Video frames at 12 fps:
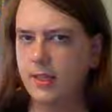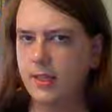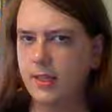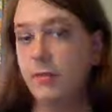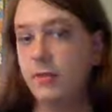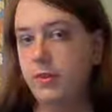
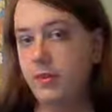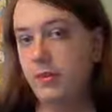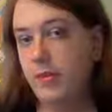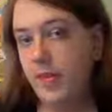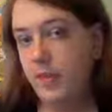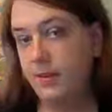the route you
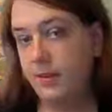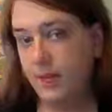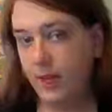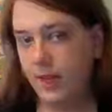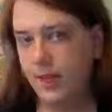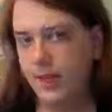intend to
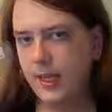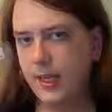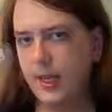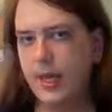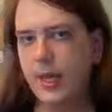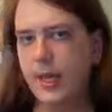take,
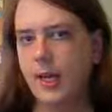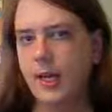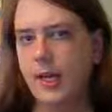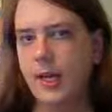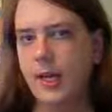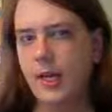
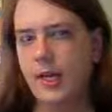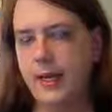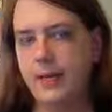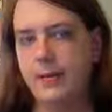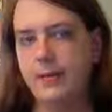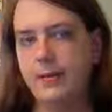
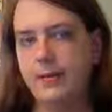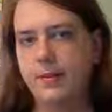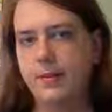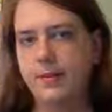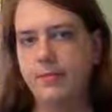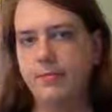and
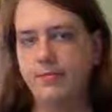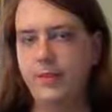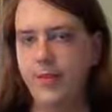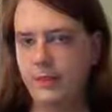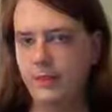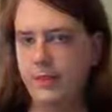
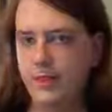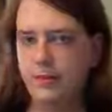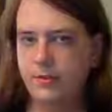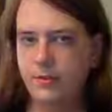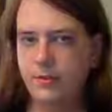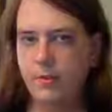then
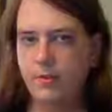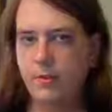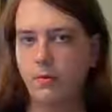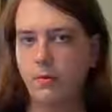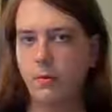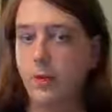sends
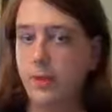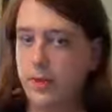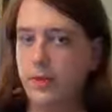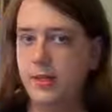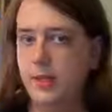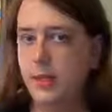where you
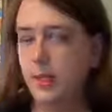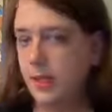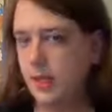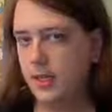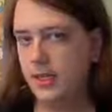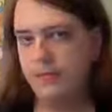actually
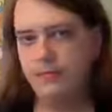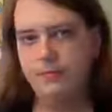are.